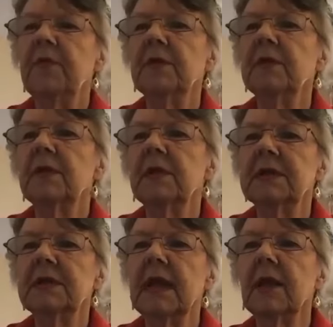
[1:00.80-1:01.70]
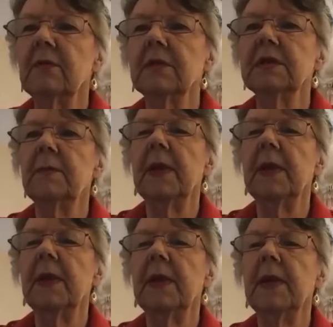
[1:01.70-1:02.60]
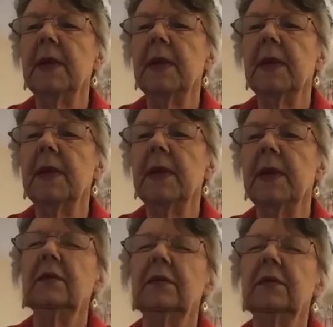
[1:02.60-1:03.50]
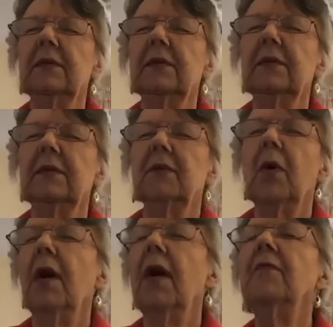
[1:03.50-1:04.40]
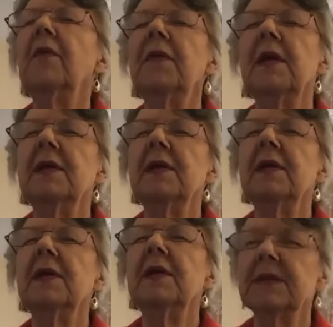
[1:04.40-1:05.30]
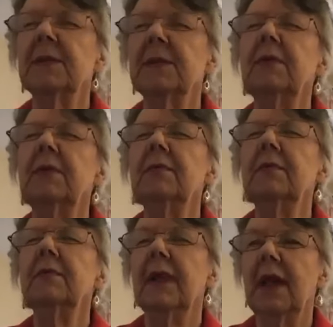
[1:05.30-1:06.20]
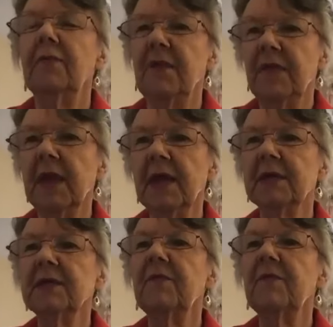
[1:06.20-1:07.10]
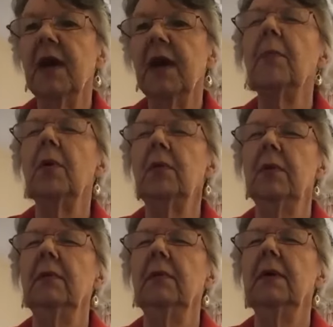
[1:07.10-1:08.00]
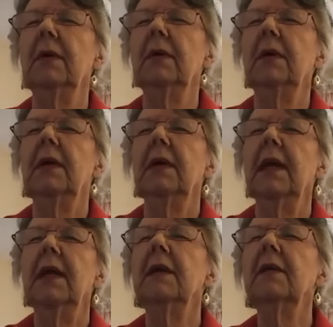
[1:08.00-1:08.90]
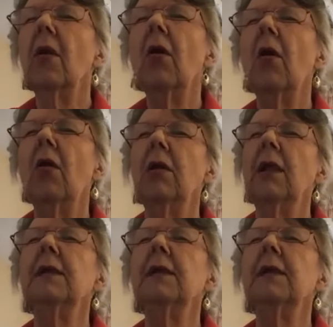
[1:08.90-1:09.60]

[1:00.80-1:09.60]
into this sacred space of now where everything is possible, everything is available, and that all